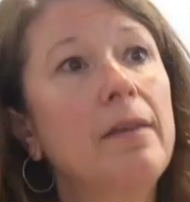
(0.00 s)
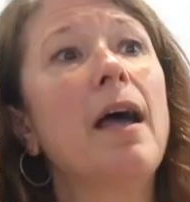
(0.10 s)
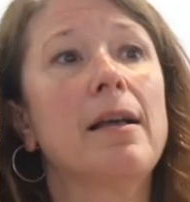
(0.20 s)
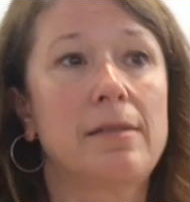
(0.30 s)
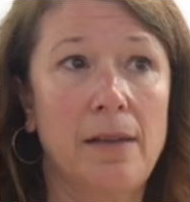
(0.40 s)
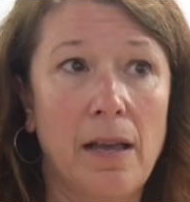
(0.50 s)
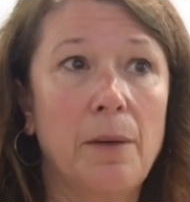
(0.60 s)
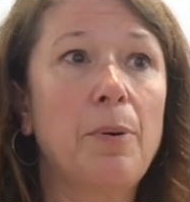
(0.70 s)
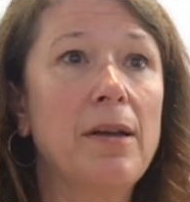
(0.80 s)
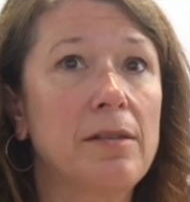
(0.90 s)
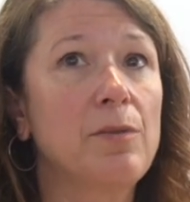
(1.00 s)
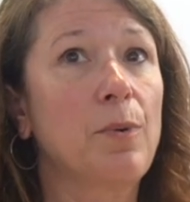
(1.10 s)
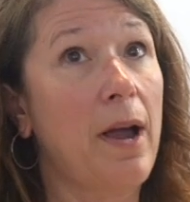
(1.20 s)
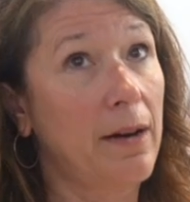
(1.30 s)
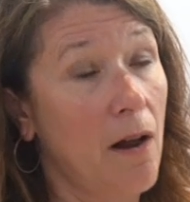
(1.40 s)
Yes, yeah, the prices
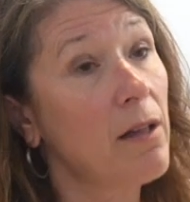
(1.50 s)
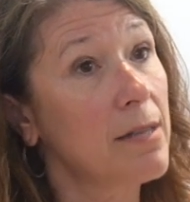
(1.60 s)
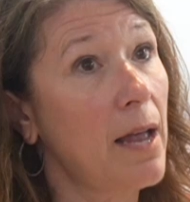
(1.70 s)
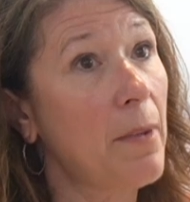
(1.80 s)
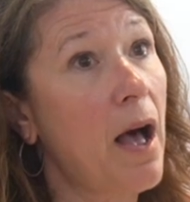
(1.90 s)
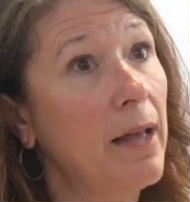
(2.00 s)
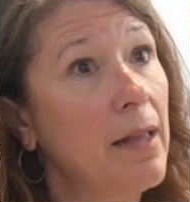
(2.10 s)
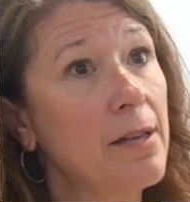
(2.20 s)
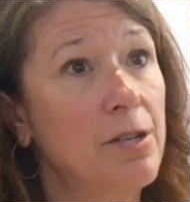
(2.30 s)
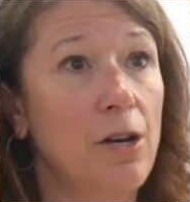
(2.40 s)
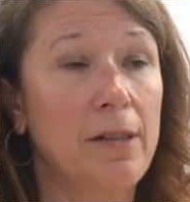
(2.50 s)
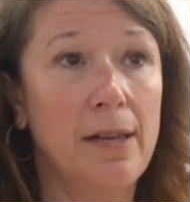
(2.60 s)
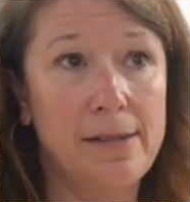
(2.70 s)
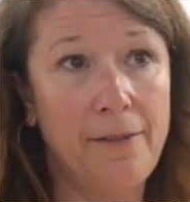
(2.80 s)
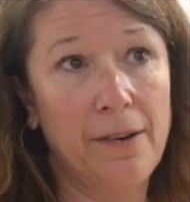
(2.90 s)
were at an all-time high last year and they
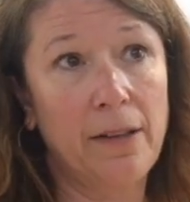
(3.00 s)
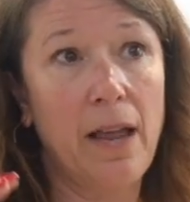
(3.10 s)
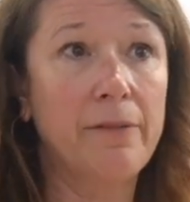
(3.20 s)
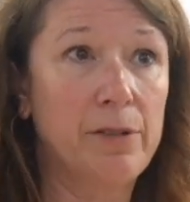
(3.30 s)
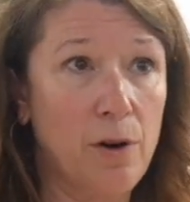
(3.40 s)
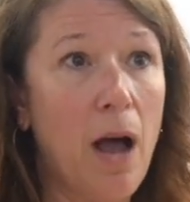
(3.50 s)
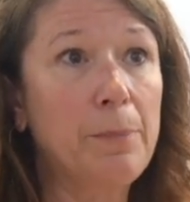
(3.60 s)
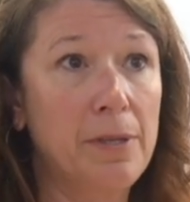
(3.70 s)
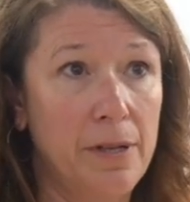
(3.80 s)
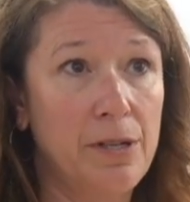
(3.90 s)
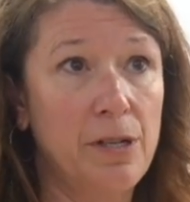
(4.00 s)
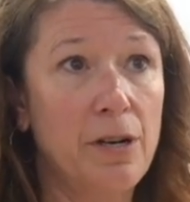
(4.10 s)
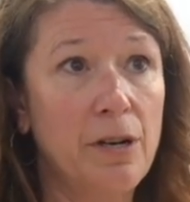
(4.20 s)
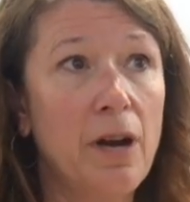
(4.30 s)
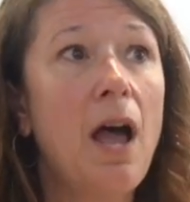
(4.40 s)
definitely have dropped this
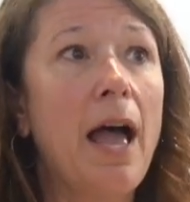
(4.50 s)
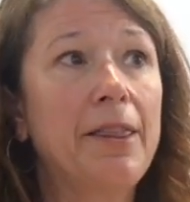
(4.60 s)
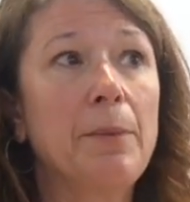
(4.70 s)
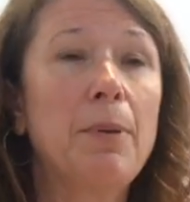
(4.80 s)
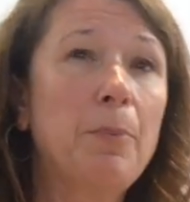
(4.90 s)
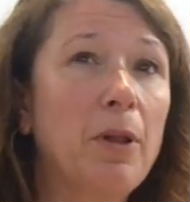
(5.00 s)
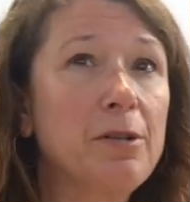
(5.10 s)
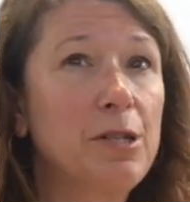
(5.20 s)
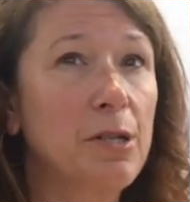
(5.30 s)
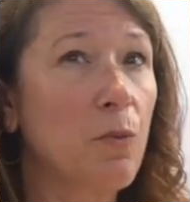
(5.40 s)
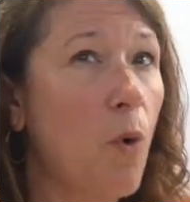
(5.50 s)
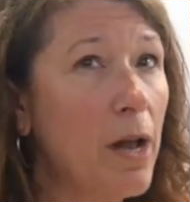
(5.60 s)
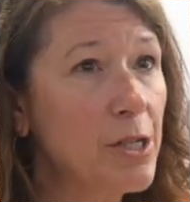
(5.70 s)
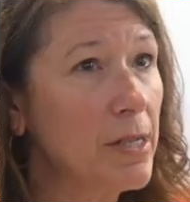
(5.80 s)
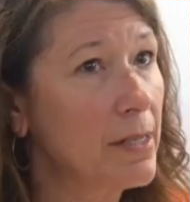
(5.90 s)
year. I think people are still
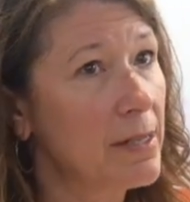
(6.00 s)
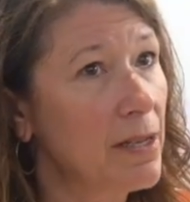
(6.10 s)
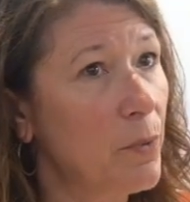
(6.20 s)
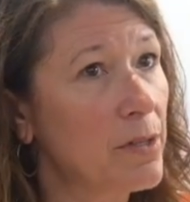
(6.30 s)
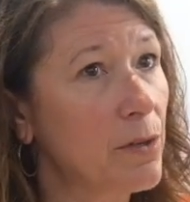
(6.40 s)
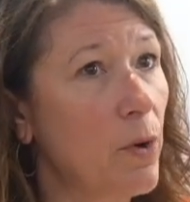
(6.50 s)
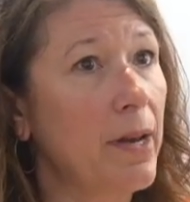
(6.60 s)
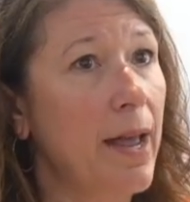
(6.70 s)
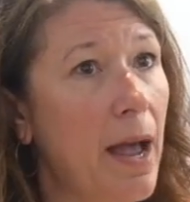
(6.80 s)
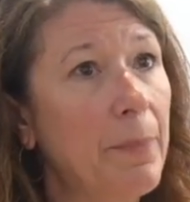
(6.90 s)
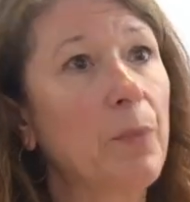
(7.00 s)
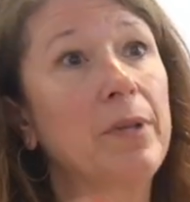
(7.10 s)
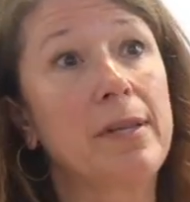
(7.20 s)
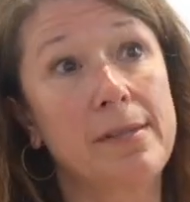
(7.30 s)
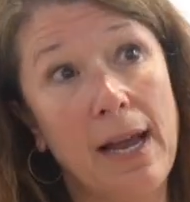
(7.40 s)
watching to see what's going to happen
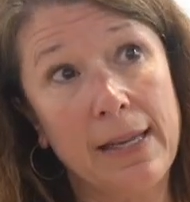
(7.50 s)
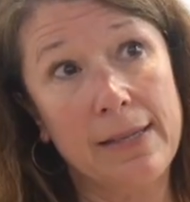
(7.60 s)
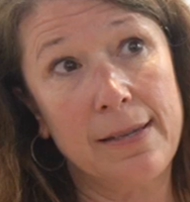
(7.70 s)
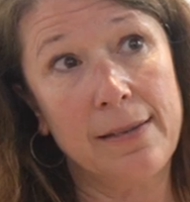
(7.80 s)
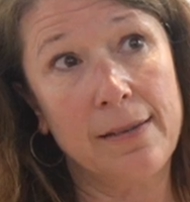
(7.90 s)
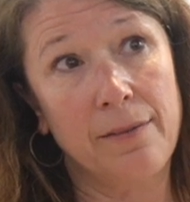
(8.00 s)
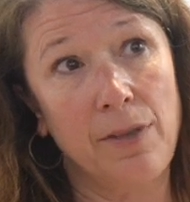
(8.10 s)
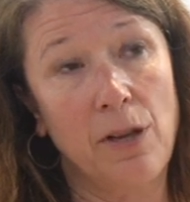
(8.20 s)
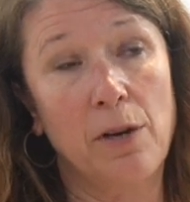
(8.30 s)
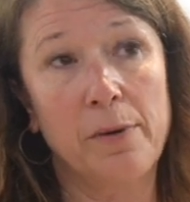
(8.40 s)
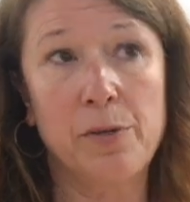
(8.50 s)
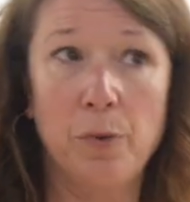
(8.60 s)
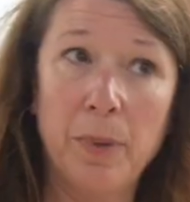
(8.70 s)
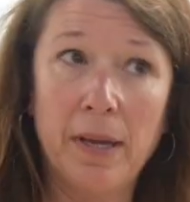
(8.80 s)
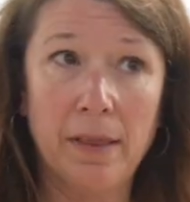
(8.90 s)
with the second season of the year, which will
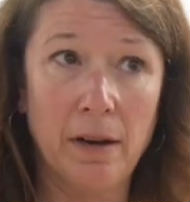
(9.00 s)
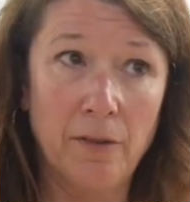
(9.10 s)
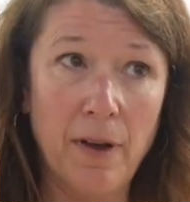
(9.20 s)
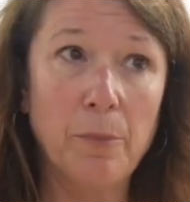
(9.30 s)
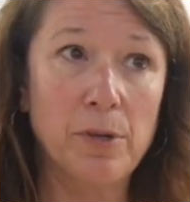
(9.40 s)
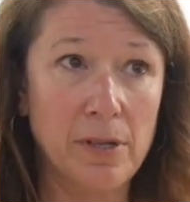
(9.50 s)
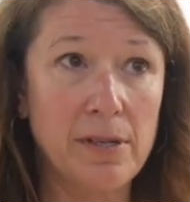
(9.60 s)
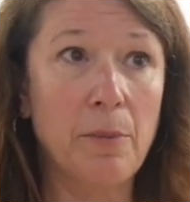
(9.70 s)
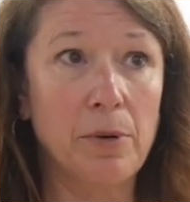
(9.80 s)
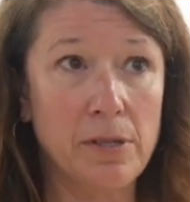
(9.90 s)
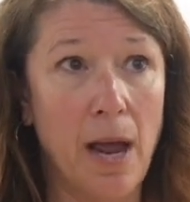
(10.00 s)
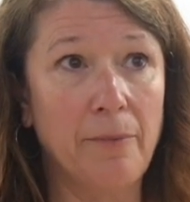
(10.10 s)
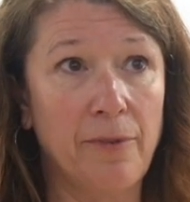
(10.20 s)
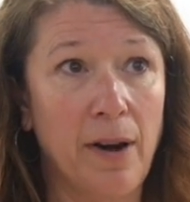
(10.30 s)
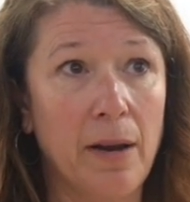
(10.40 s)
be in the November-December
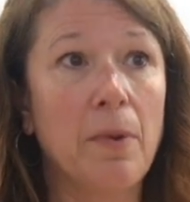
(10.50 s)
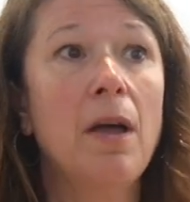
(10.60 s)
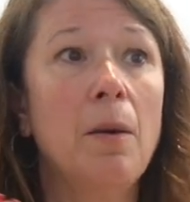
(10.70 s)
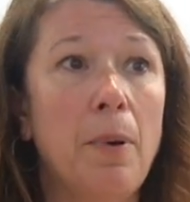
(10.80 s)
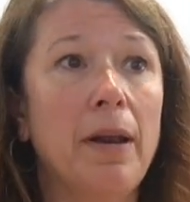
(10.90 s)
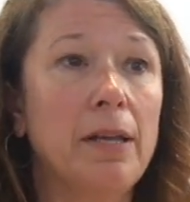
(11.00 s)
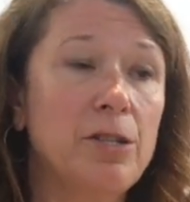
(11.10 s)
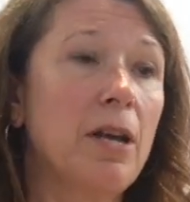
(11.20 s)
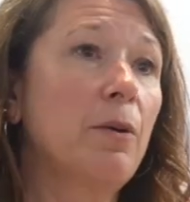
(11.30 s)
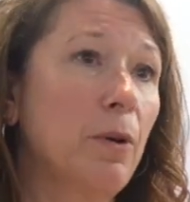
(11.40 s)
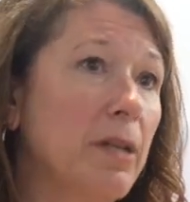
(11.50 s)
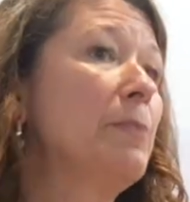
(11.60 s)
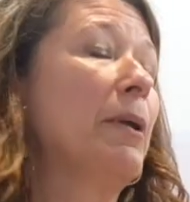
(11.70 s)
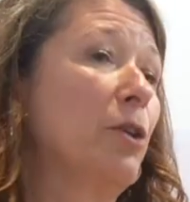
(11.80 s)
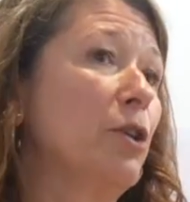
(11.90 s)
timeframe. But in general, it's
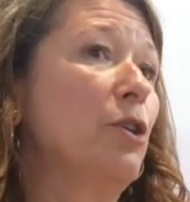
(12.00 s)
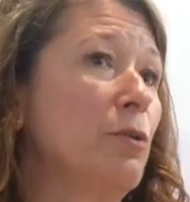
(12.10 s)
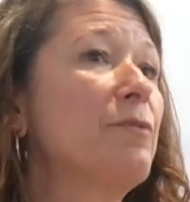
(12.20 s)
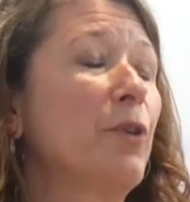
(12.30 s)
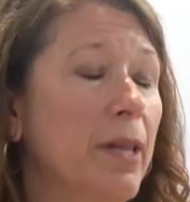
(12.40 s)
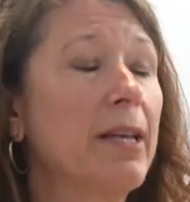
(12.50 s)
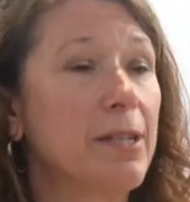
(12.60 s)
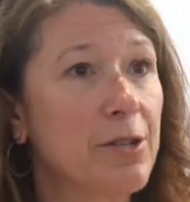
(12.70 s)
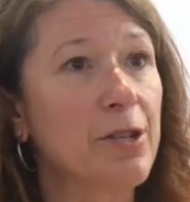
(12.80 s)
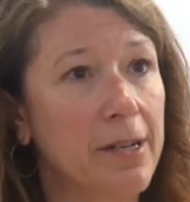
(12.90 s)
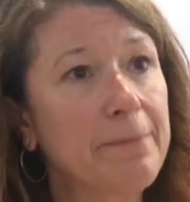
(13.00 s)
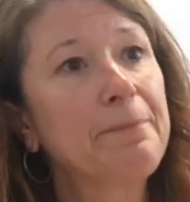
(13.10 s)
been good news for the industry.